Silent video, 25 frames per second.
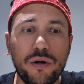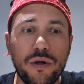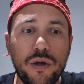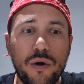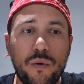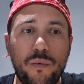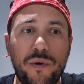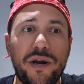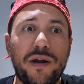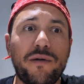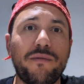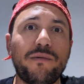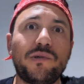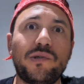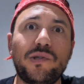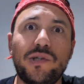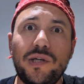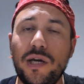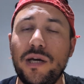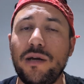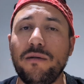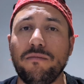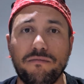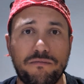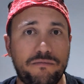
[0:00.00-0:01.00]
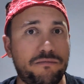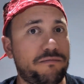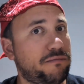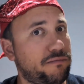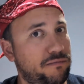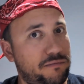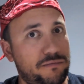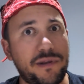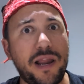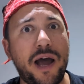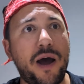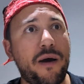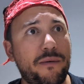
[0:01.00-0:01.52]
When I was saying,
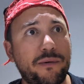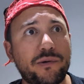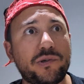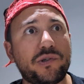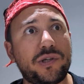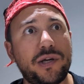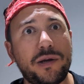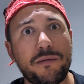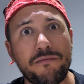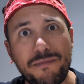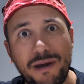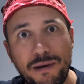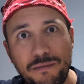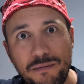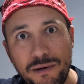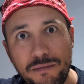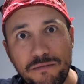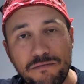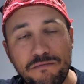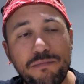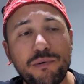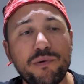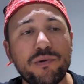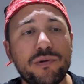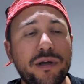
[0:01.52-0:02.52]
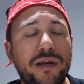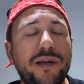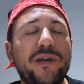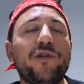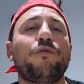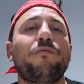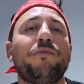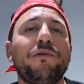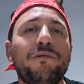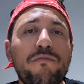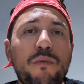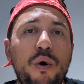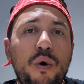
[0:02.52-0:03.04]
now I was saying maybe put a
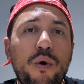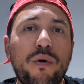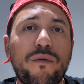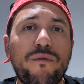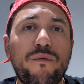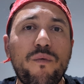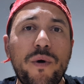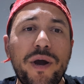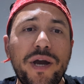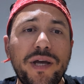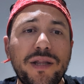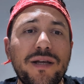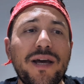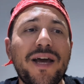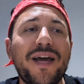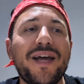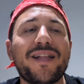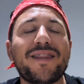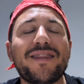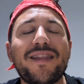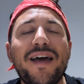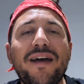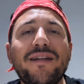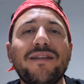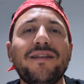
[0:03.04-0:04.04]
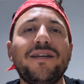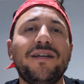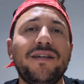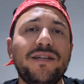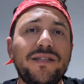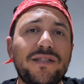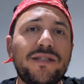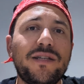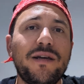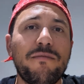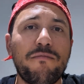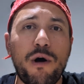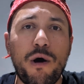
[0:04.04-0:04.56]
little bit more of weight. That
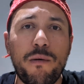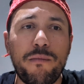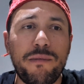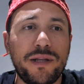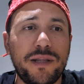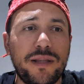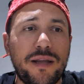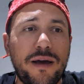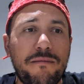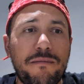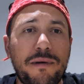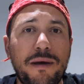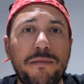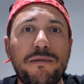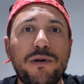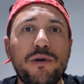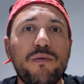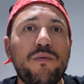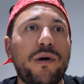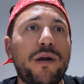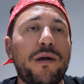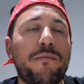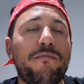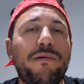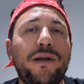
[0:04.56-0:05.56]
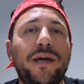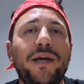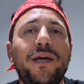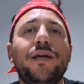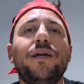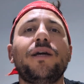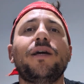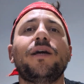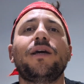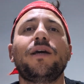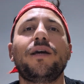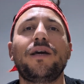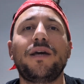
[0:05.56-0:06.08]
is the moment that maybe you want to play
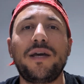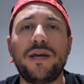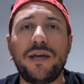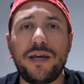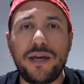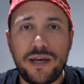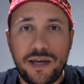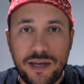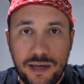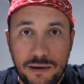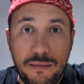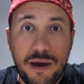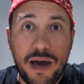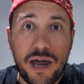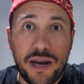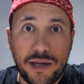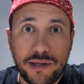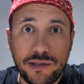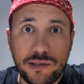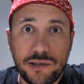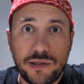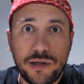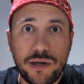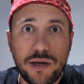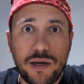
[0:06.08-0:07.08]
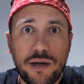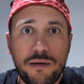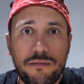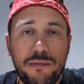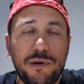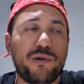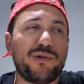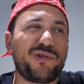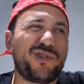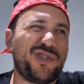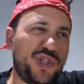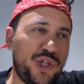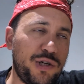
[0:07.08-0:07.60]
Jimenez,
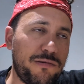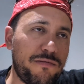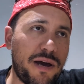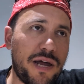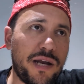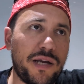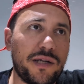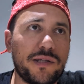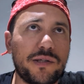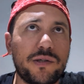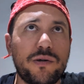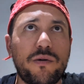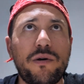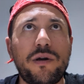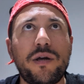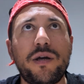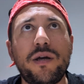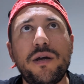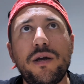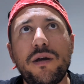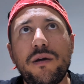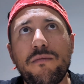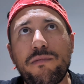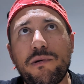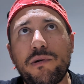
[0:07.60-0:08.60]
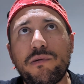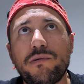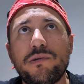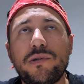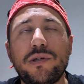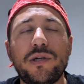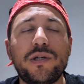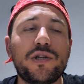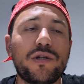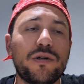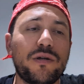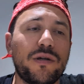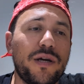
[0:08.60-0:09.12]
because Jimenez, sorry,
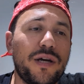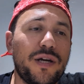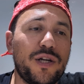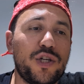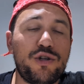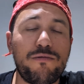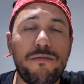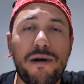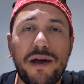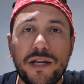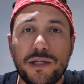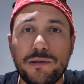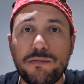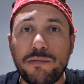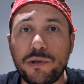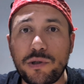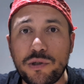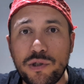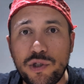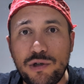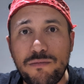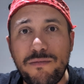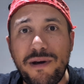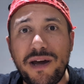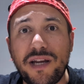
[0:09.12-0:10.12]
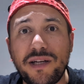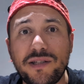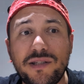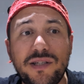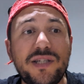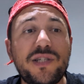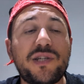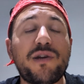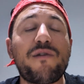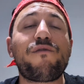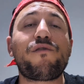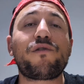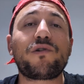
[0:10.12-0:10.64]
pronunciation, Jimenez, because Jimenez
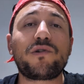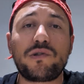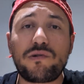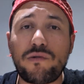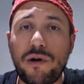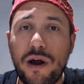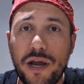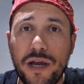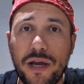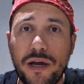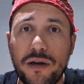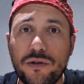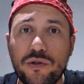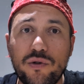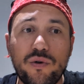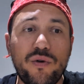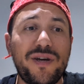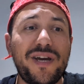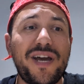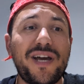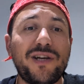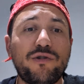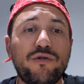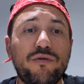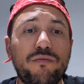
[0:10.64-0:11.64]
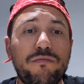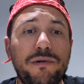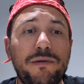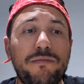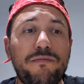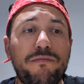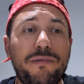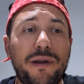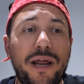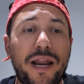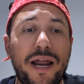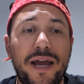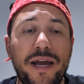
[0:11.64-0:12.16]
is a first striker, so he has to be
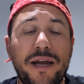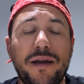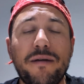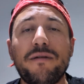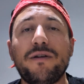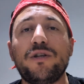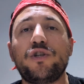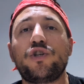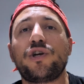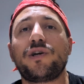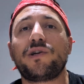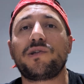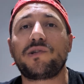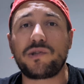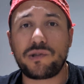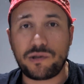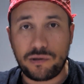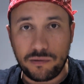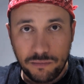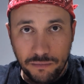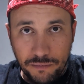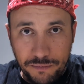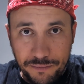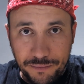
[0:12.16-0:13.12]
playing just